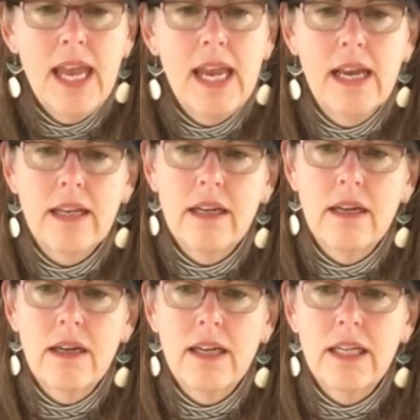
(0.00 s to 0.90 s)
and
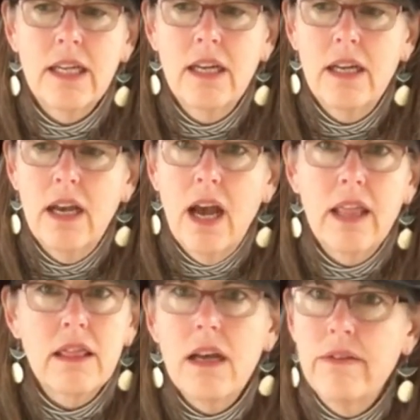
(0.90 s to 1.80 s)
I
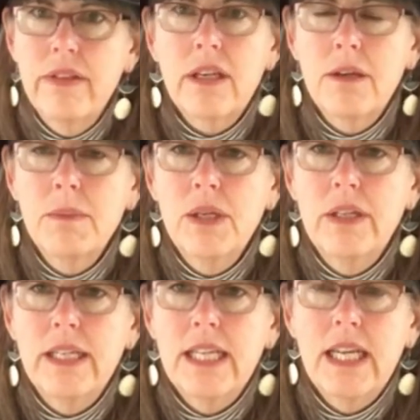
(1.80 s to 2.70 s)
love the
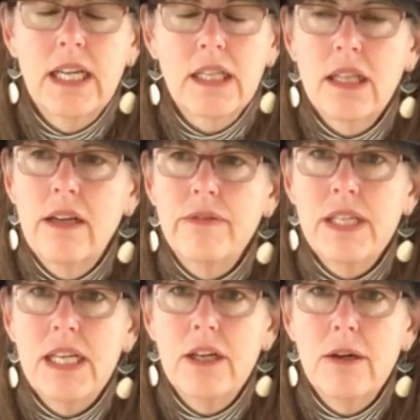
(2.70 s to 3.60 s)
community, and I love to
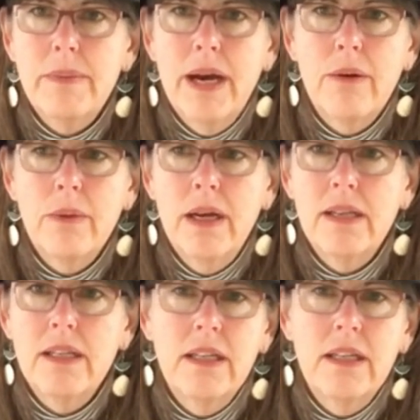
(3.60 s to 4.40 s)
hear about what